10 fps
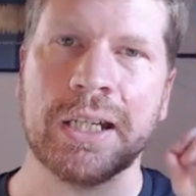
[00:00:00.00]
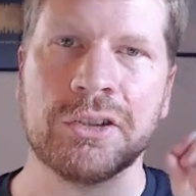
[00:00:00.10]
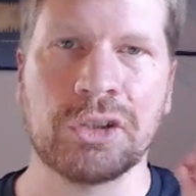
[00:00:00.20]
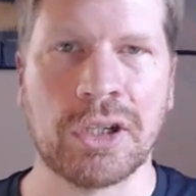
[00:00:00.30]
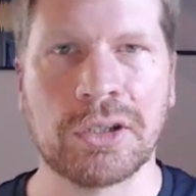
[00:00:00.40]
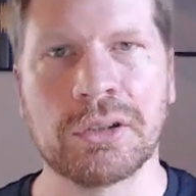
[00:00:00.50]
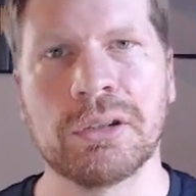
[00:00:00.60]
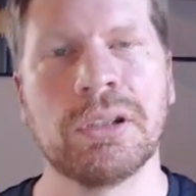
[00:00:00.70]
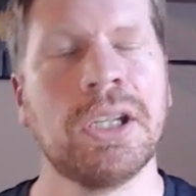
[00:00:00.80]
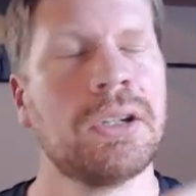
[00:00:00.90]
a
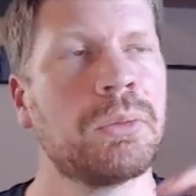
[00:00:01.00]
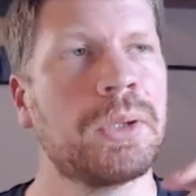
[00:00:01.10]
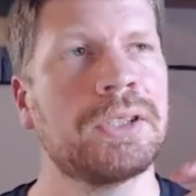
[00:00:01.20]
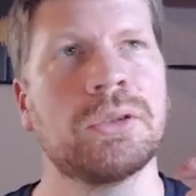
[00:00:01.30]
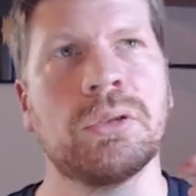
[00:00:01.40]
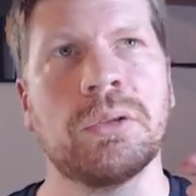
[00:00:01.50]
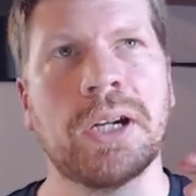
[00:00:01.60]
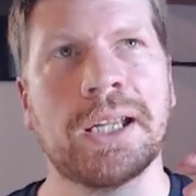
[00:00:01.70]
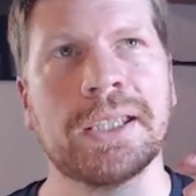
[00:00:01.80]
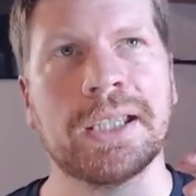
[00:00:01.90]
journal, when
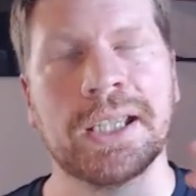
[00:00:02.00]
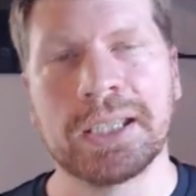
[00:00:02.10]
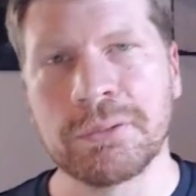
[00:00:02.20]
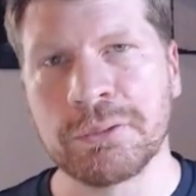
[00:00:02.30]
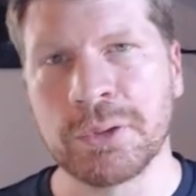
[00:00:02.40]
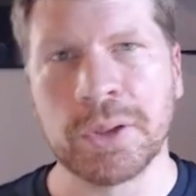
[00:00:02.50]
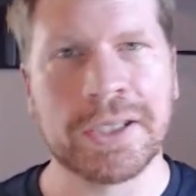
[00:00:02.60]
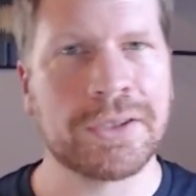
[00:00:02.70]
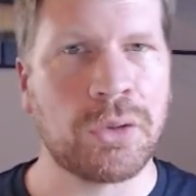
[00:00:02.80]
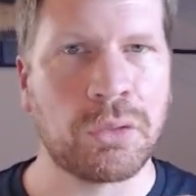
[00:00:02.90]
you're adding an
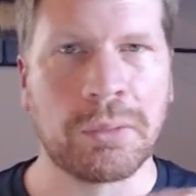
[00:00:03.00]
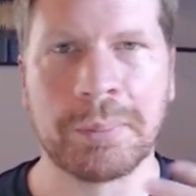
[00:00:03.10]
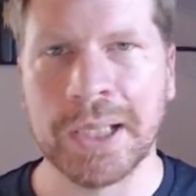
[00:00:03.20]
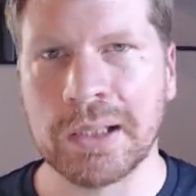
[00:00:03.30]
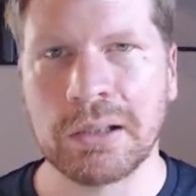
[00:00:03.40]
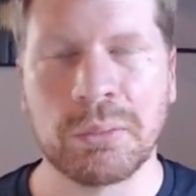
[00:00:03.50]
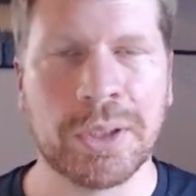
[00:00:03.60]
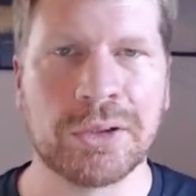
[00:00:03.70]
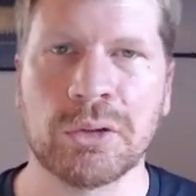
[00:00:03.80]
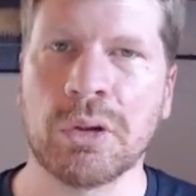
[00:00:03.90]
invoice or a bill,
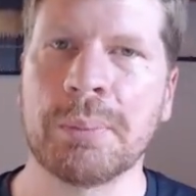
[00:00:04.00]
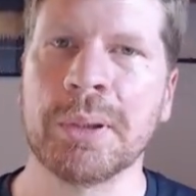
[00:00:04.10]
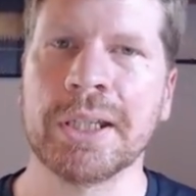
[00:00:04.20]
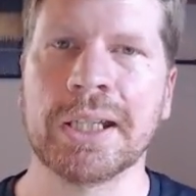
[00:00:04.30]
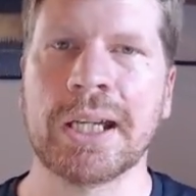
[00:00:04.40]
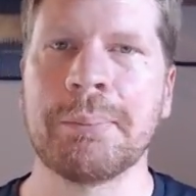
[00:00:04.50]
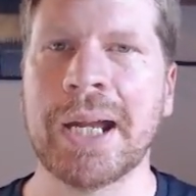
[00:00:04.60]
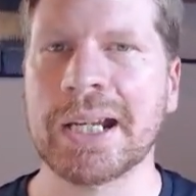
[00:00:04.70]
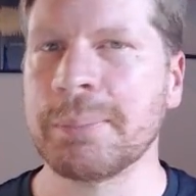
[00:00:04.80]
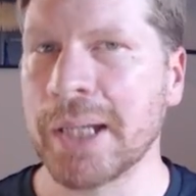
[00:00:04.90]
when you are putting a
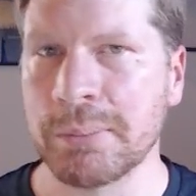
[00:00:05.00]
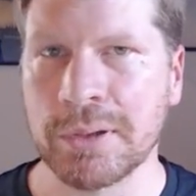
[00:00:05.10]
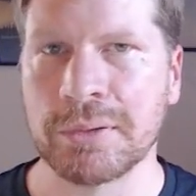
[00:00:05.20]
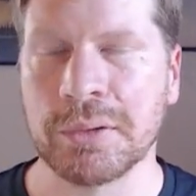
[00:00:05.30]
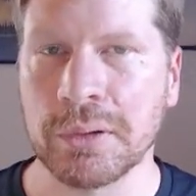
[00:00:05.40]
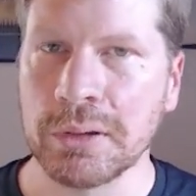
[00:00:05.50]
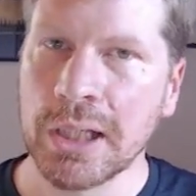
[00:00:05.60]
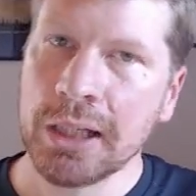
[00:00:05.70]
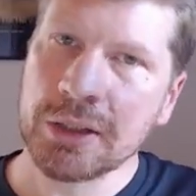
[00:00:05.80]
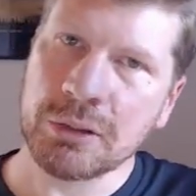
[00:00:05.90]
bank payment through,
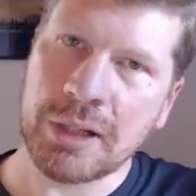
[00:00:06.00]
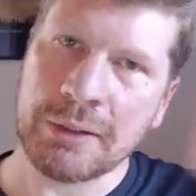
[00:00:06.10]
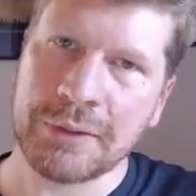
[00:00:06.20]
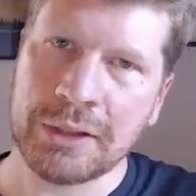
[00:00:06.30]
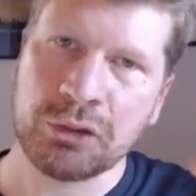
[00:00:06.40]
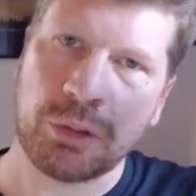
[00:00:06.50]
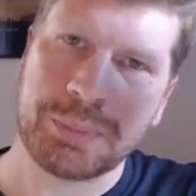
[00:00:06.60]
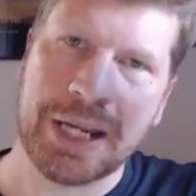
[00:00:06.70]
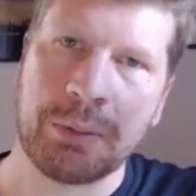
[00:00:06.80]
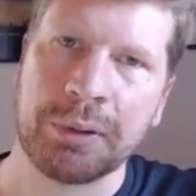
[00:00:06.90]
you'll have that
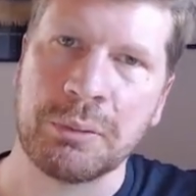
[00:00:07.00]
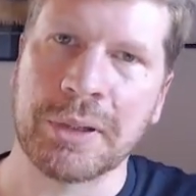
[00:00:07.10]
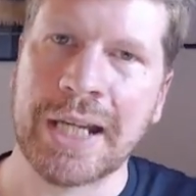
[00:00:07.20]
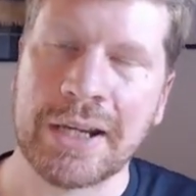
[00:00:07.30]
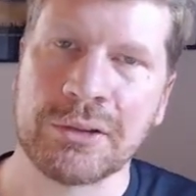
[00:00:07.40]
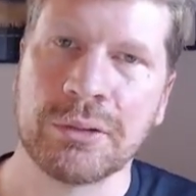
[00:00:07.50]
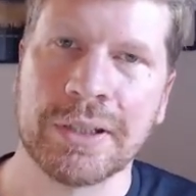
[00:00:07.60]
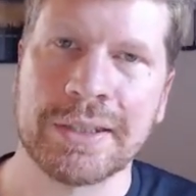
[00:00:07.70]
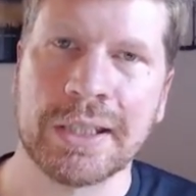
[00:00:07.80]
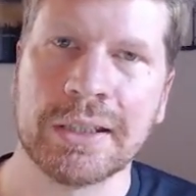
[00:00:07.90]
drop down with all the
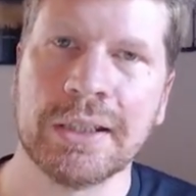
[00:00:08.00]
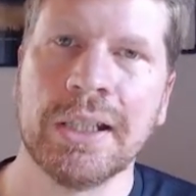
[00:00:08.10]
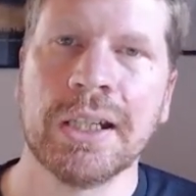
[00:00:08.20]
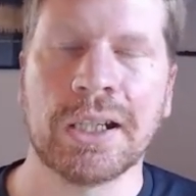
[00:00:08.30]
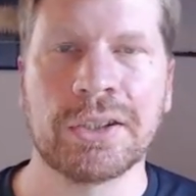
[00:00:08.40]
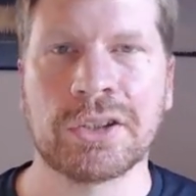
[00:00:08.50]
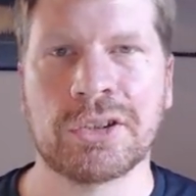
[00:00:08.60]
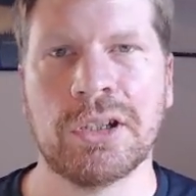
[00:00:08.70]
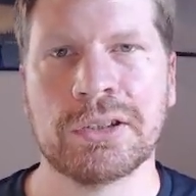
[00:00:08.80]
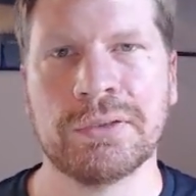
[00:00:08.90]
categories in. And the
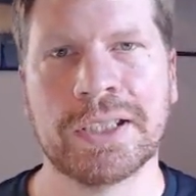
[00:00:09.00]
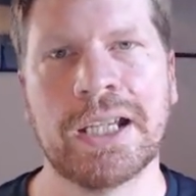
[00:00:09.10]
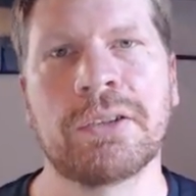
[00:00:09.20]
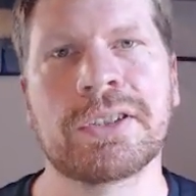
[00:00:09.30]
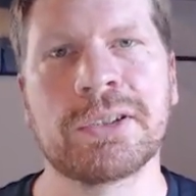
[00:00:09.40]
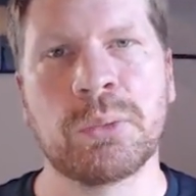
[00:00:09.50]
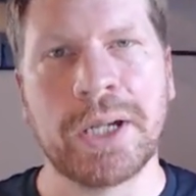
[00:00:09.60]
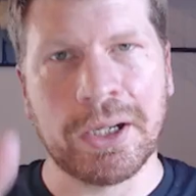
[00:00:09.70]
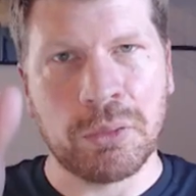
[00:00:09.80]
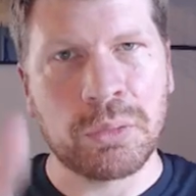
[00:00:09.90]
chart of accounts is
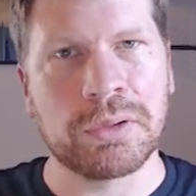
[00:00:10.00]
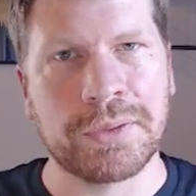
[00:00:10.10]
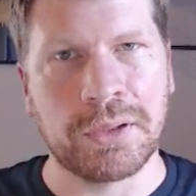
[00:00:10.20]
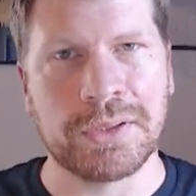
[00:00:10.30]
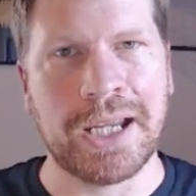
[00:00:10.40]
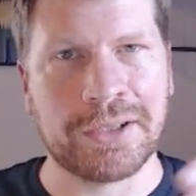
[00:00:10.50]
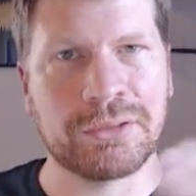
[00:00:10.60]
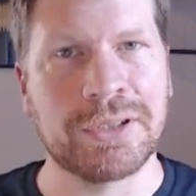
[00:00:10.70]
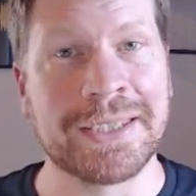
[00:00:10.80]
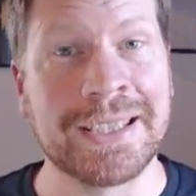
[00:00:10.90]
where all of those
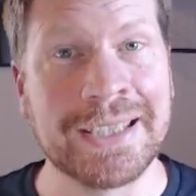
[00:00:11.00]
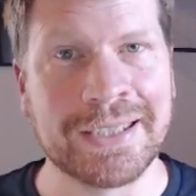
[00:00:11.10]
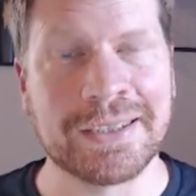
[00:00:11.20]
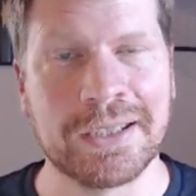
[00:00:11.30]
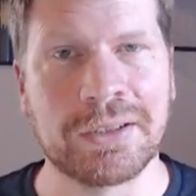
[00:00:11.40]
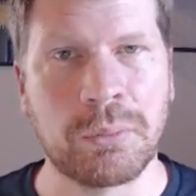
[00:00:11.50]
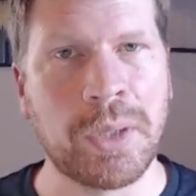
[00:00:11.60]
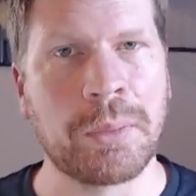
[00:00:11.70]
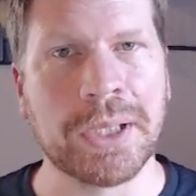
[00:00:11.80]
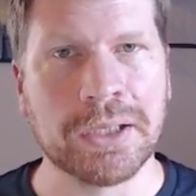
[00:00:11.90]
categories are listed and
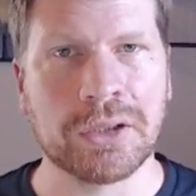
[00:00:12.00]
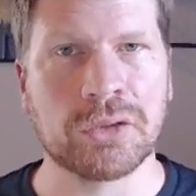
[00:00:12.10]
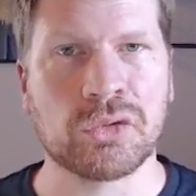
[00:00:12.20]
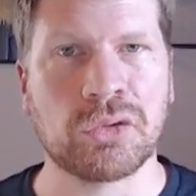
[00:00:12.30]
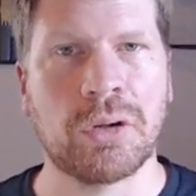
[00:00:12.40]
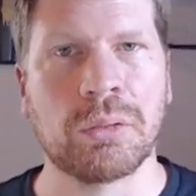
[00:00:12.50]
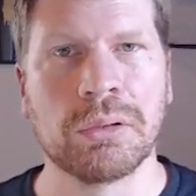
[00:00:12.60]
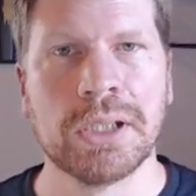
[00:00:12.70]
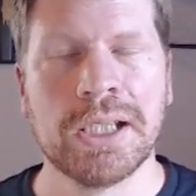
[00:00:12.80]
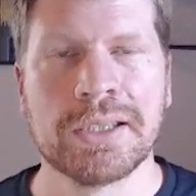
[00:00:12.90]
where we can control.
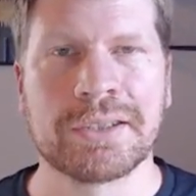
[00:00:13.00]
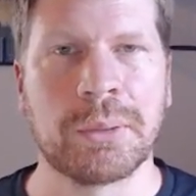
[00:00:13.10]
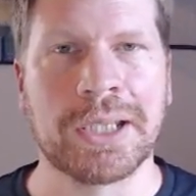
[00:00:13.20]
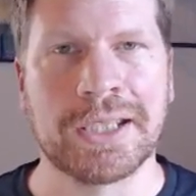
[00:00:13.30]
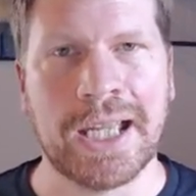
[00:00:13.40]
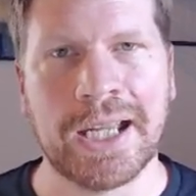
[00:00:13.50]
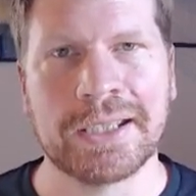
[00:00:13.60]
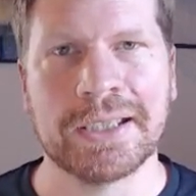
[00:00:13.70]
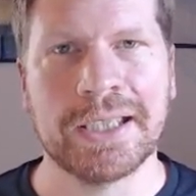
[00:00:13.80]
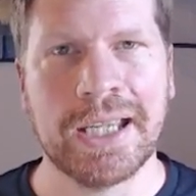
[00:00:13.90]
So we can
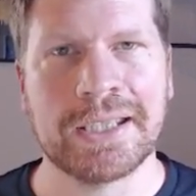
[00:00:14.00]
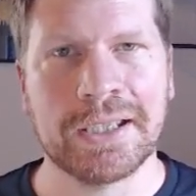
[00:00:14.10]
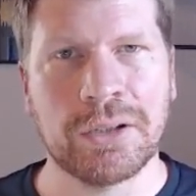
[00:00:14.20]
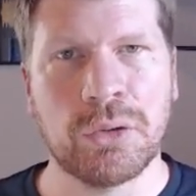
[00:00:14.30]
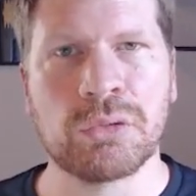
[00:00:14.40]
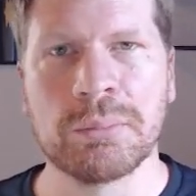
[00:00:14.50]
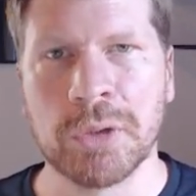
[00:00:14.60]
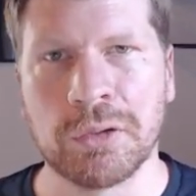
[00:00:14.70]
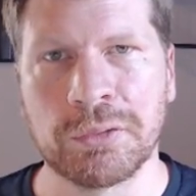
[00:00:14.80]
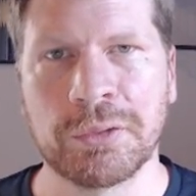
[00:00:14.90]
add, edit, or
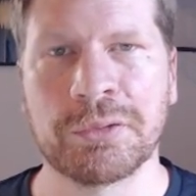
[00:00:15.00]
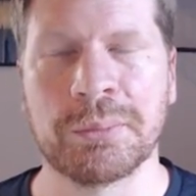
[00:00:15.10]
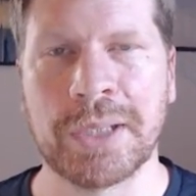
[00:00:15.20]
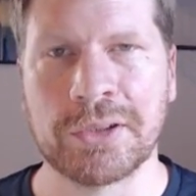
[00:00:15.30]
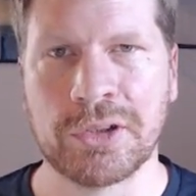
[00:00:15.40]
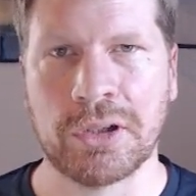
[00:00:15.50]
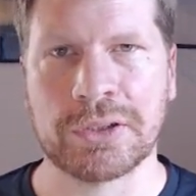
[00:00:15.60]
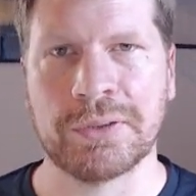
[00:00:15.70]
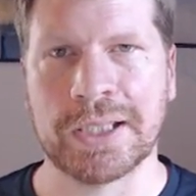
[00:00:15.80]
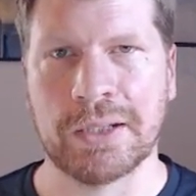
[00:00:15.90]
remove from that chart
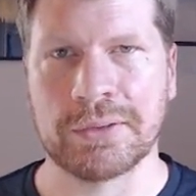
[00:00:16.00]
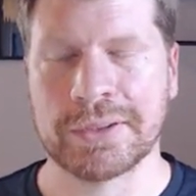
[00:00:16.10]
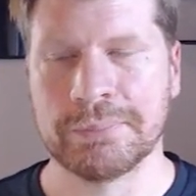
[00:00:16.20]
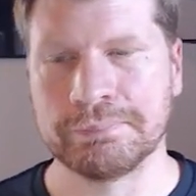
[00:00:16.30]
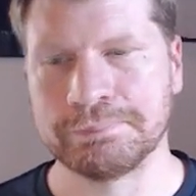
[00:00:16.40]
of accounts.